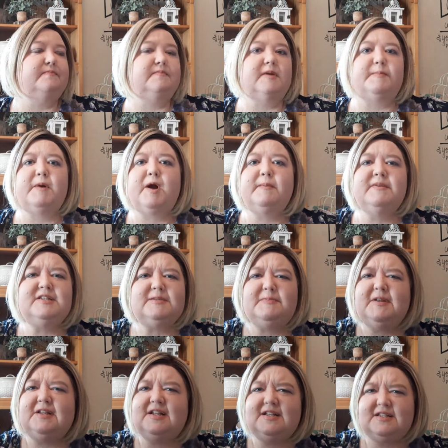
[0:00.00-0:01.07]
apartments
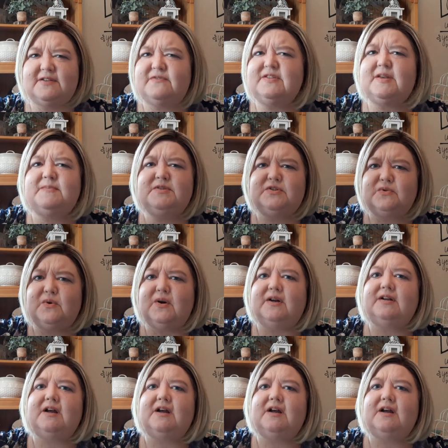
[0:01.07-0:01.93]
buildings of some sort